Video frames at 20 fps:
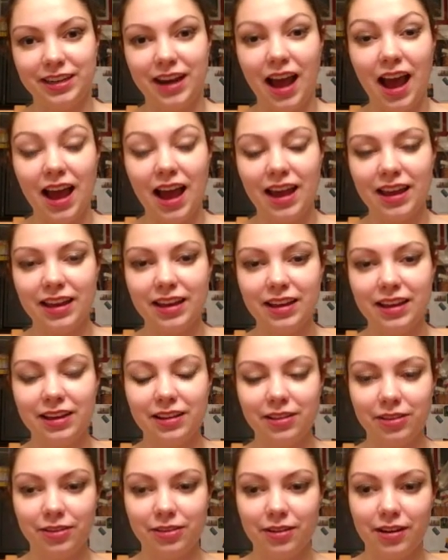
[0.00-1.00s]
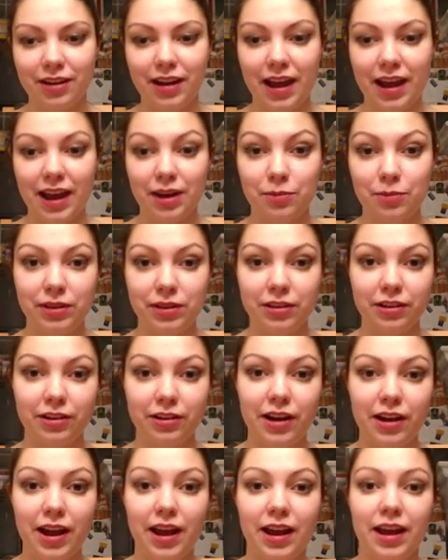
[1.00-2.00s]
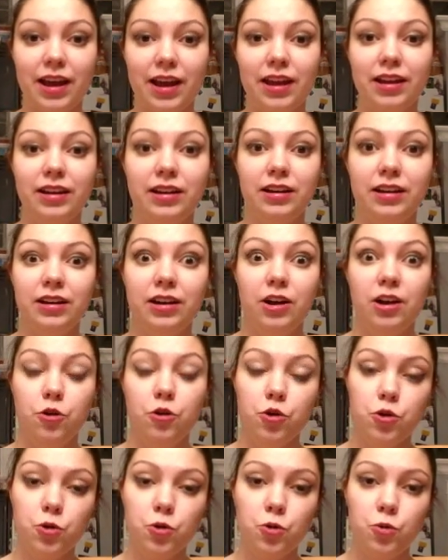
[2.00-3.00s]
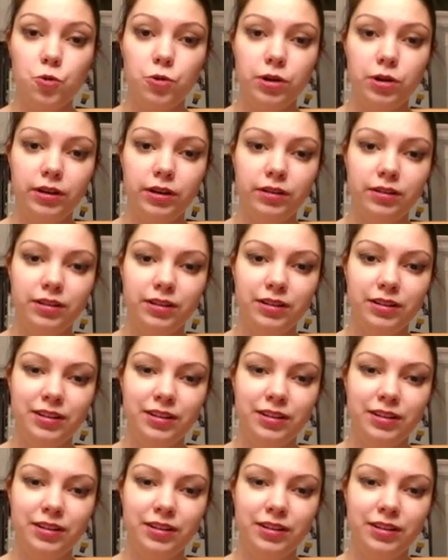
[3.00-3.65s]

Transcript: I thought I had to be there at noon,